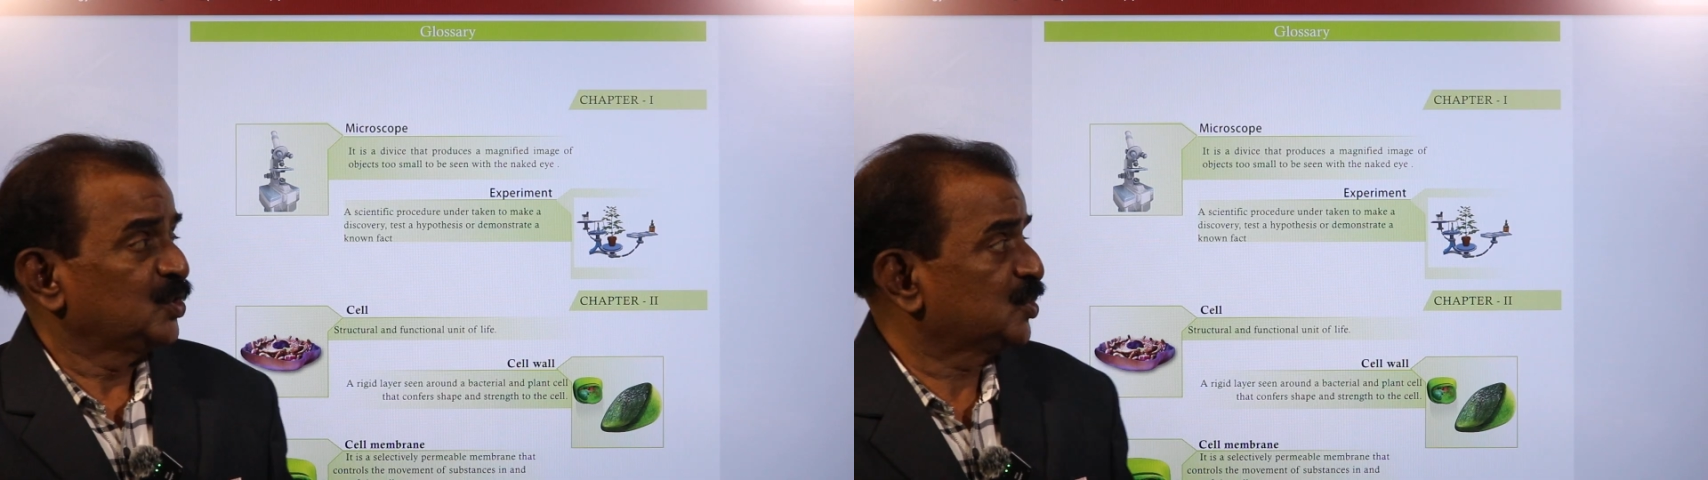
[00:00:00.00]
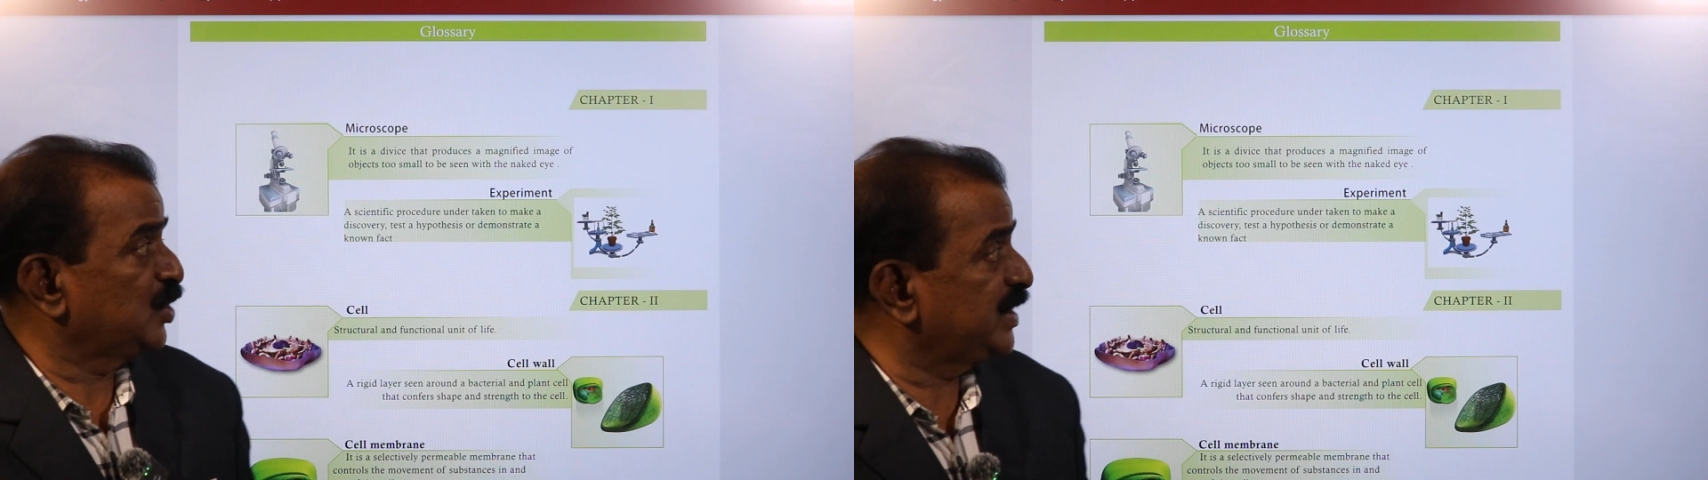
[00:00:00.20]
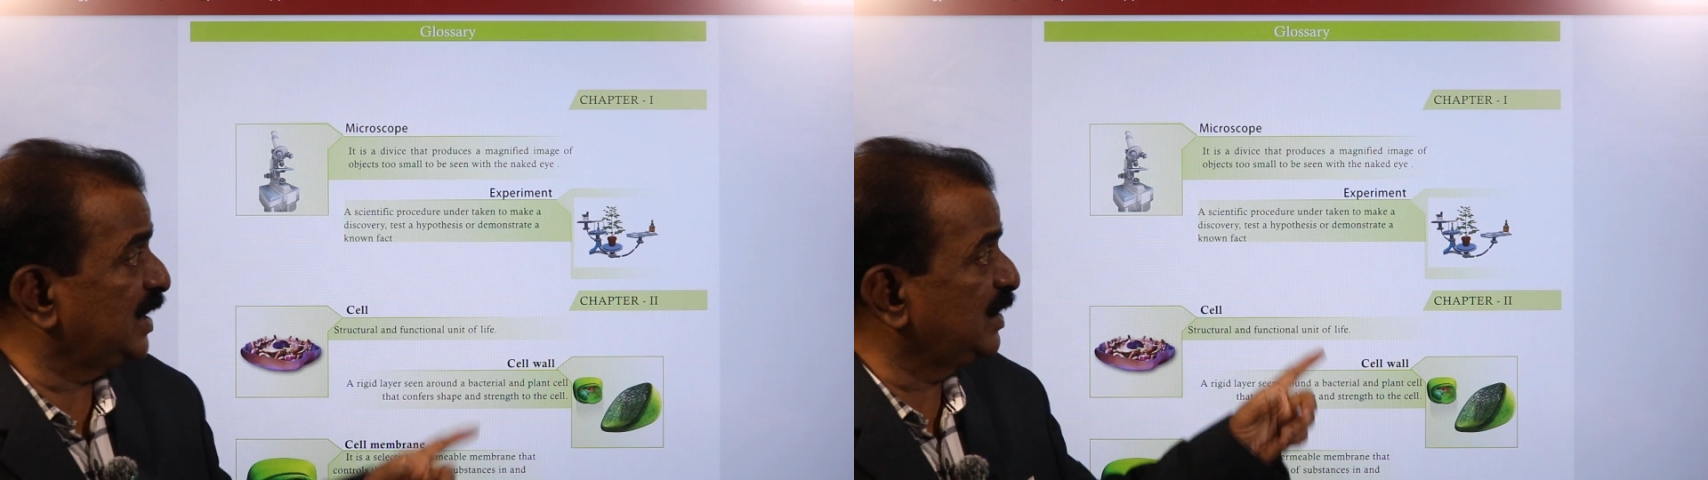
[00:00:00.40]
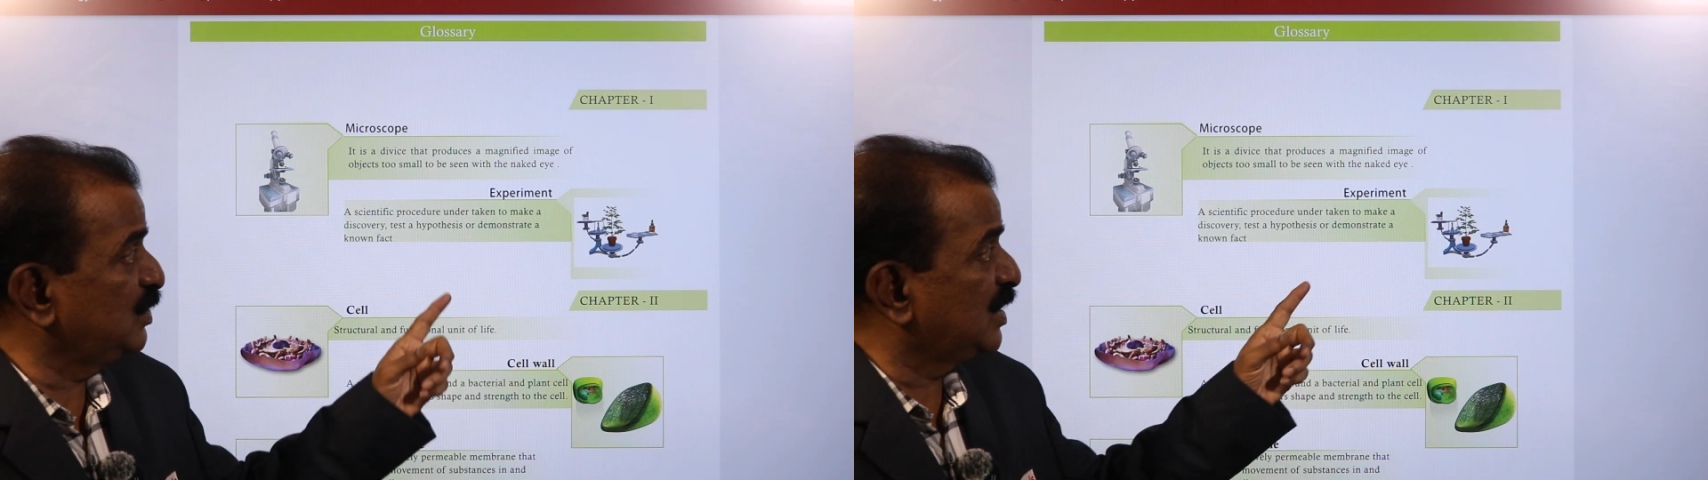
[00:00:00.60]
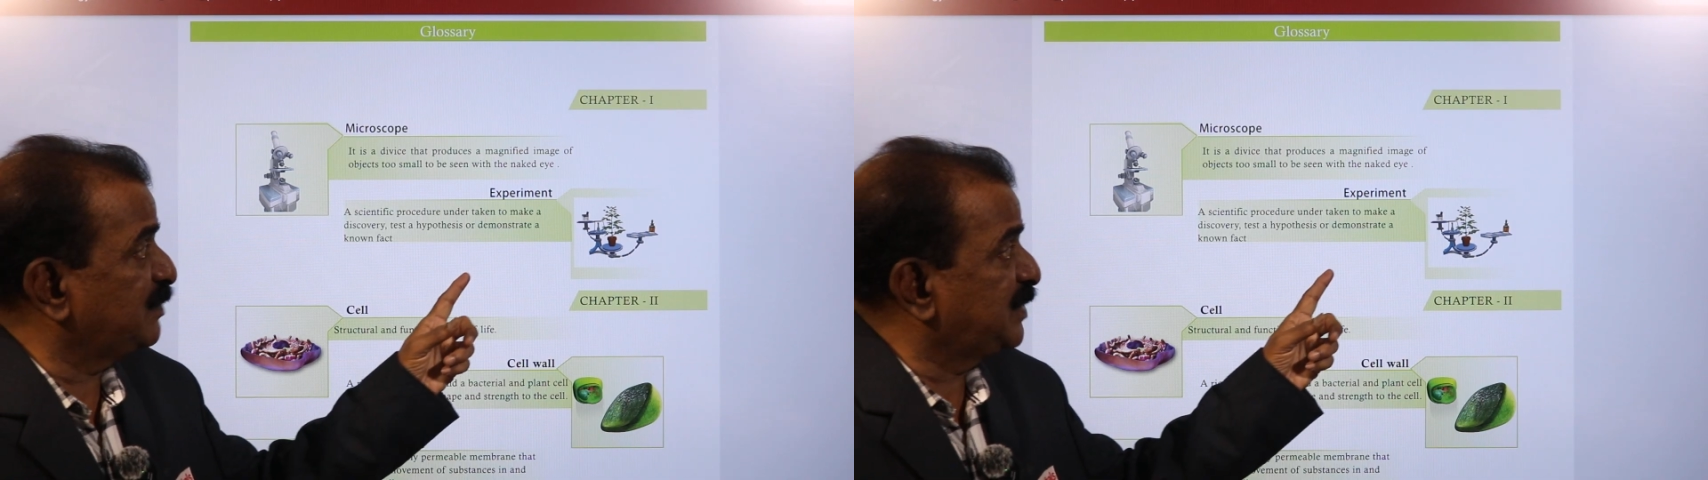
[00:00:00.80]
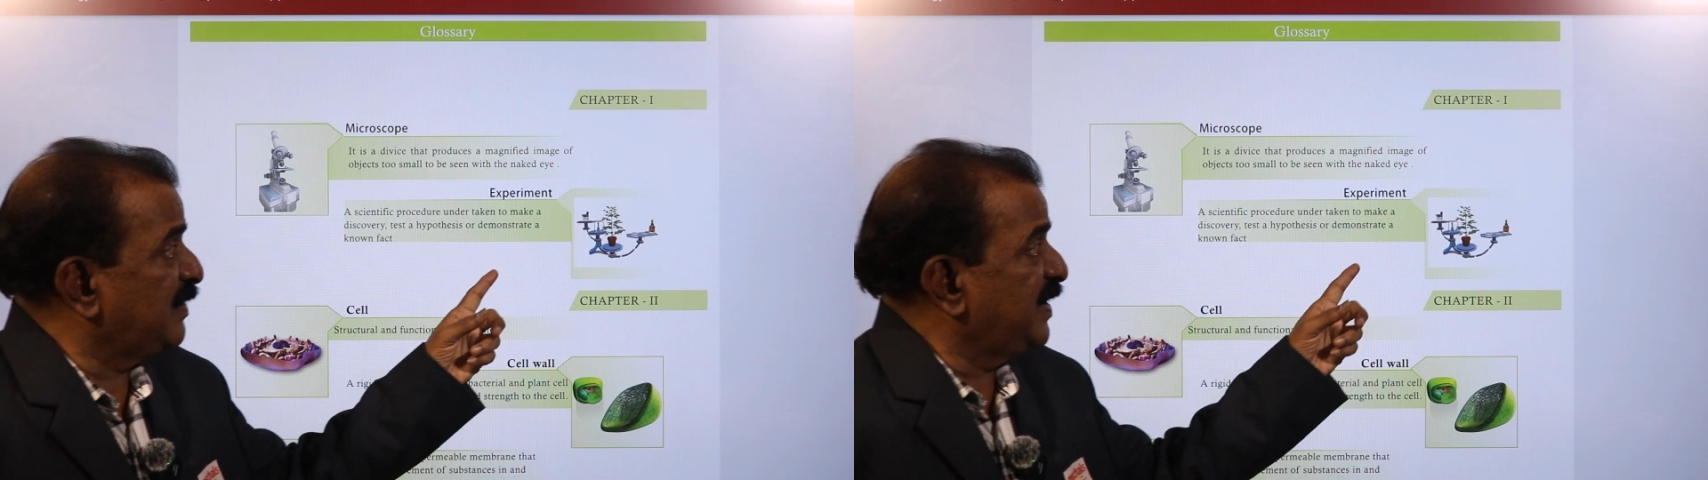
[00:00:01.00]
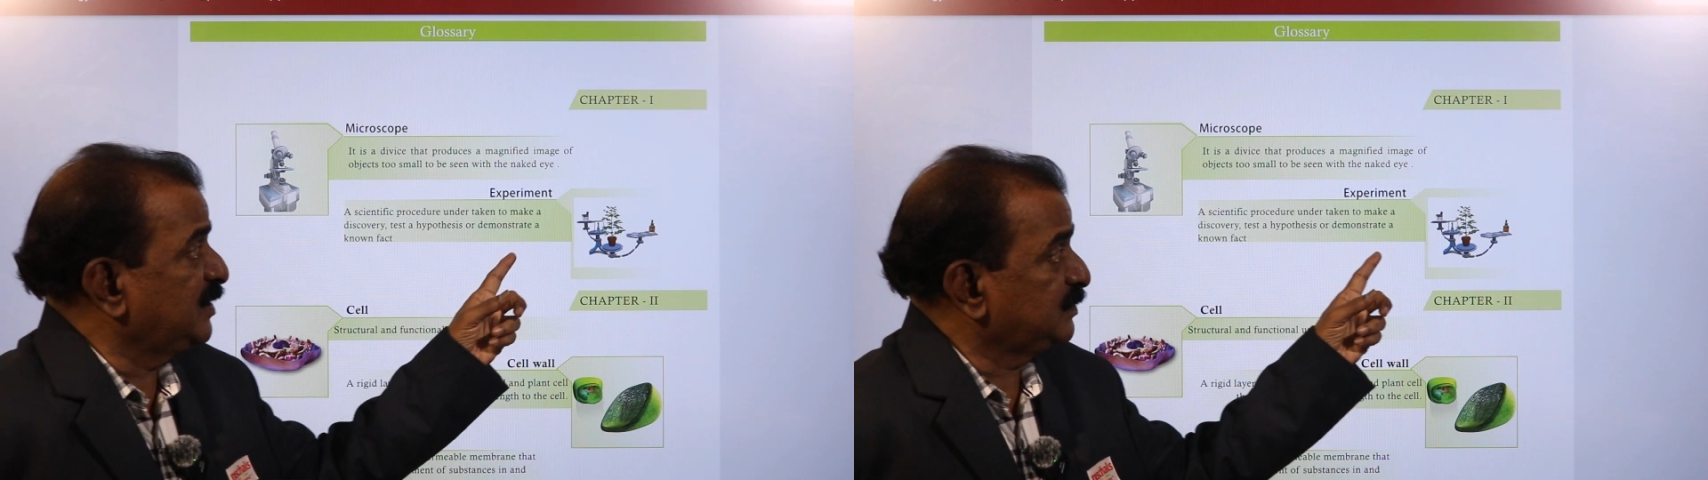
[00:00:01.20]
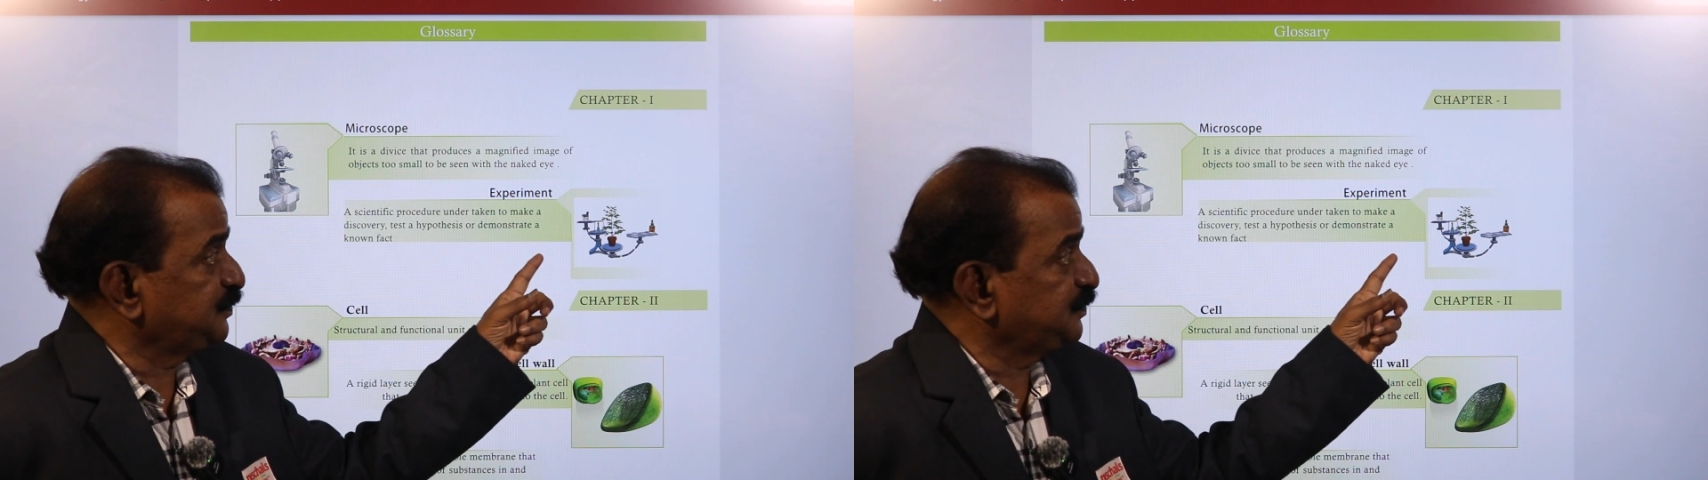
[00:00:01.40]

So here you are observing